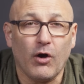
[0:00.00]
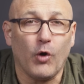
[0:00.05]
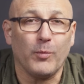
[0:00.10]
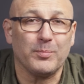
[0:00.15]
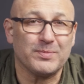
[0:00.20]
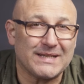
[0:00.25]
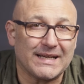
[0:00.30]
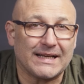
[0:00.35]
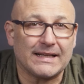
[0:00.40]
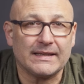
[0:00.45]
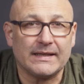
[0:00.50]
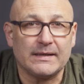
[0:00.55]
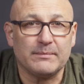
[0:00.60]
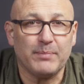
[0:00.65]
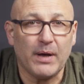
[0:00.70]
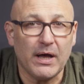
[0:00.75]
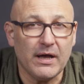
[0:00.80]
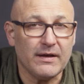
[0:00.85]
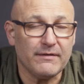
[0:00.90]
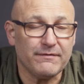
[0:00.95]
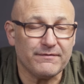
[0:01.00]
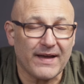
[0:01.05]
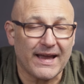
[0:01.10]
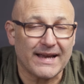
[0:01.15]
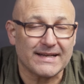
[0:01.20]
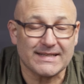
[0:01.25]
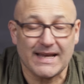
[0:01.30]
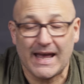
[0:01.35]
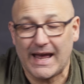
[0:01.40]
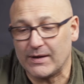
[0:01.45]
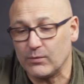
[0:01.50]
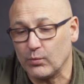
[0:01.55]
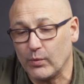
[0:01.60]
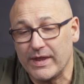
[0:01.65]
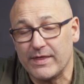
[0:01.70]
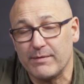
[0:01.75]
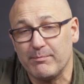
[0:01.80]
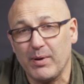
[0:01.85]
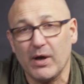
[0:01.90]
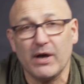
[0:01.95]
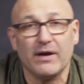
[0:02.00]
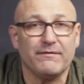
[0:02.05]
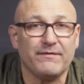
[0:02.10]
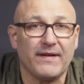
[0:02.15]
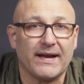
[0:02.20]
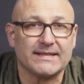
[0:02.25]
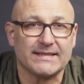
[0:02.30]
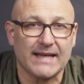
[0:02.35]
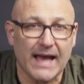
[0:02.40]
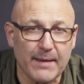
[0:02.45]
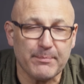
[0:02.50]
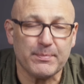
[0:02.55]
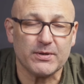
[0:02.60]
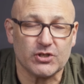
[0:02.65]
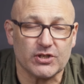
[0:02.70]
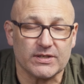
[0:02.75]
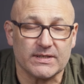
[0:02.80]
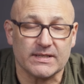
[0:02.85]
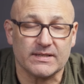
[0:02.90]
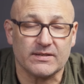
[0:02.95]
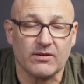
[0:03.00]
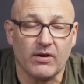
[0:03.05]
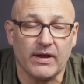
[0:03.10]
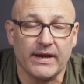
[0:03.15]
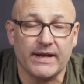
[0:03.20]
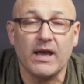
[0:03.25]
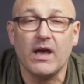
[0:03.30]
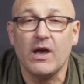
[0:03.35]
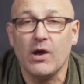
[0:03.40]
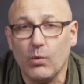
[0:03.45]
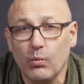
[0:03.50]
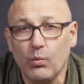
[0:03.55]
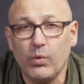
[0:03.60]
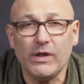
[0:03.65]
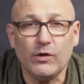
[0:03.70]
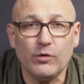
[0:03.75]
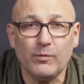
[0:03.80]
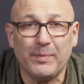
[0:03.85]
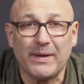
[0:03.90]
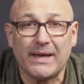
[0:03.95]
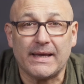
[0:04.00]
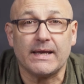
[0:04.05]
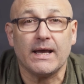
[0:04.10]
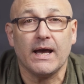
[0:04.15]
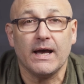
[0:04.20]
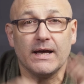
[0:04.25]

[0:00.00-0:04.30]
optically perfect and with perfect aperture design, will be